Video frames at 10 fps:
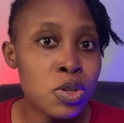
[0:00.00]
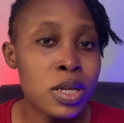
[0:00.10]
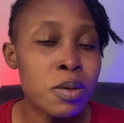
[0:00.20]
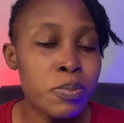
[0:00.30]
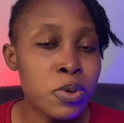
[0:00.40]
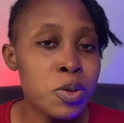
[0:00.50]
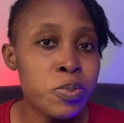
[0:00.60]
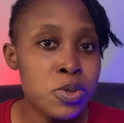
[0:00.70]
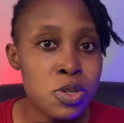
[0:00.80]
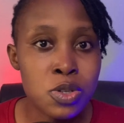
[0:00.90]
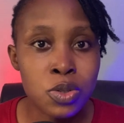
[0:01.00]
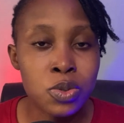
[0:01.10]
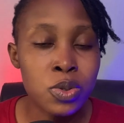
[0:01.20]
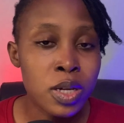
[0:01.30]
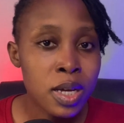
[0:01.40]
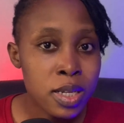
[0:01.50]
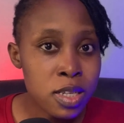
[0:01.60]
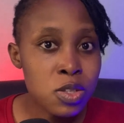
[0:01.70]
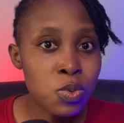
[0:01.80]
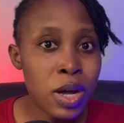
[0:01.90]
an employee position, or
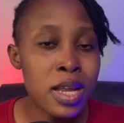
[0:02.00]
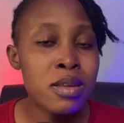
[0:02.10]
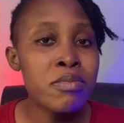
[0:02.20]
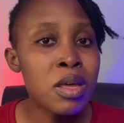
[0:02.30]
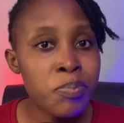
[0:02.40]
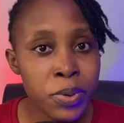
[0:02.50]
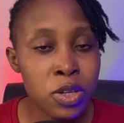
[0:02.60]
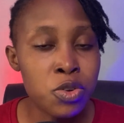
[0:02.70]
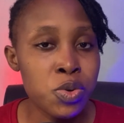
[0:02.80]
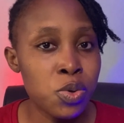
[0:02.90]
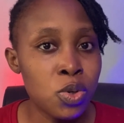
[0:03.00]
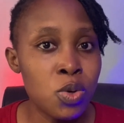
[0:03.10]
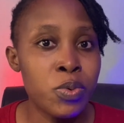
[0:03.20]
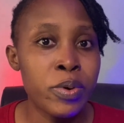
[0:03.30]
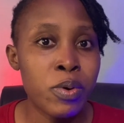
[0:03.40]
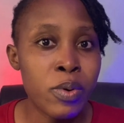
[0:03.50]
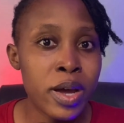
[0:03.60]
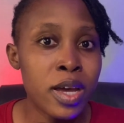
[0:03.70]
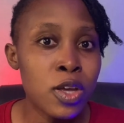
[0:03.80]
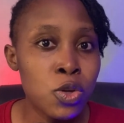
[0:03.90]
this is what, and maybe the role will
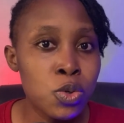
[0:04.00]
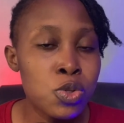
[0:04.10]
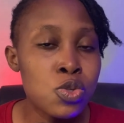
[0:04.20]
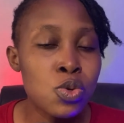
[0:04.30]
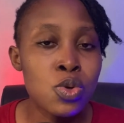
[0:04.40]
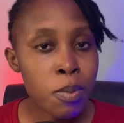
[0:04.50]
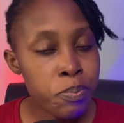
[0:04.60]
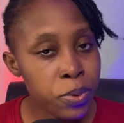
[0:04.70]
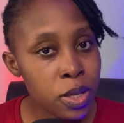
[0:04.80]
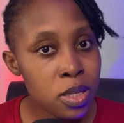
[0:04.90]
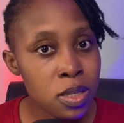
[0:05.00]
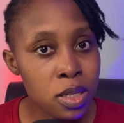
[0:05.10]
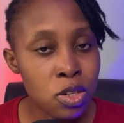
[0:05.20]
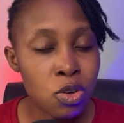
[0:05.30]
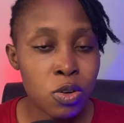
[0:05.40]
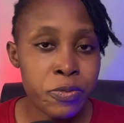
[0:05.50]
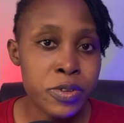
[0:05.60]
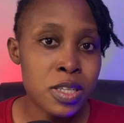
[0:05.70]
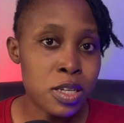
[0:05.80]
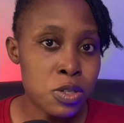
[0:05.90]
require you to be in the
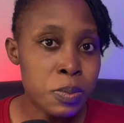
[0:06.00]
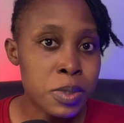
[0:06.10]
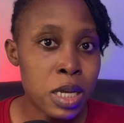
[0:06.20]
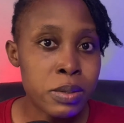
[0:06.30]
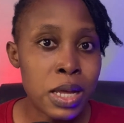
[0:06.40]
office at sometimes,